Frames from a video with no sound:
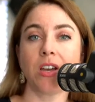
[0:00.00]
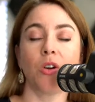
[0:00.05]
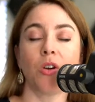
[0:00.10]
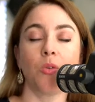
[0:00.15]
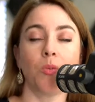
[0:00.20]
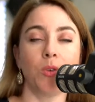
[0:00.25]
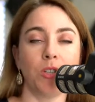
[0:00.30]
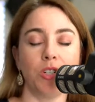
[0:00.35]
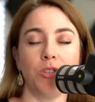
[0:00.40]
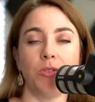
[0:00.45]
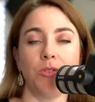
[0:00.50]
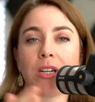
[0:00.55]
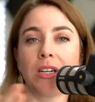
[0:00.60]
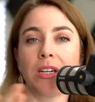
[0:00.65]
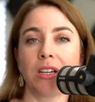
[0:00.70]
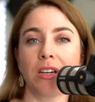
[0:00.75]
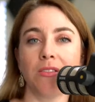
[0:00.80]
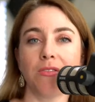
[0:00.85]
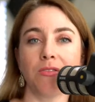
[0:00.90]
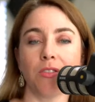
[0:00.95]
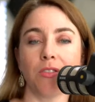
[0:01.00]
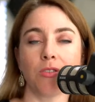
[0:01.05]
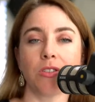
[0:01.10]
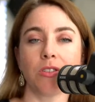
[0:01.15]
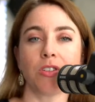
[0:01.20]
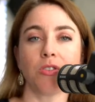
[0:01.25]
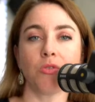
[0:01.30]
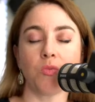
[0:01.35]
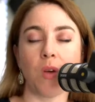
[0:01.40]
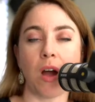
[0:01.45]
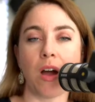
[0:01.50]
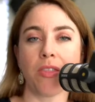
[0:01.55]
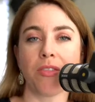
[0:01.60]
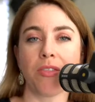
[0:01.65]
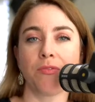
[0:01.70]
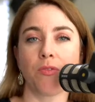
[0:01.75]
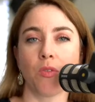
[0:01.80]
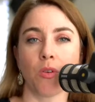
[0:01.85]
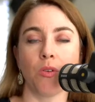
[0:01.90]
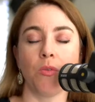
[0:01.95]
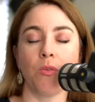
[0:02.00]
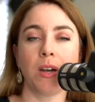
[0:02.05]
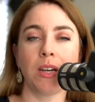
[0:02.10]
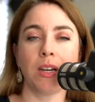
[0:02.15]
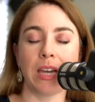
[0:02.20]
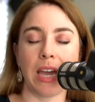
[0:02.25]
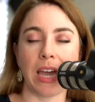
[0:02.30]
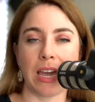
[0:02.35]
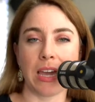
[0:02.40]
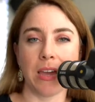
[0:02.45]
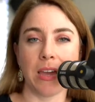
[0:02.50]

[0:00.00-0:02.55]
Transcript: which you can convert to Roth 401k,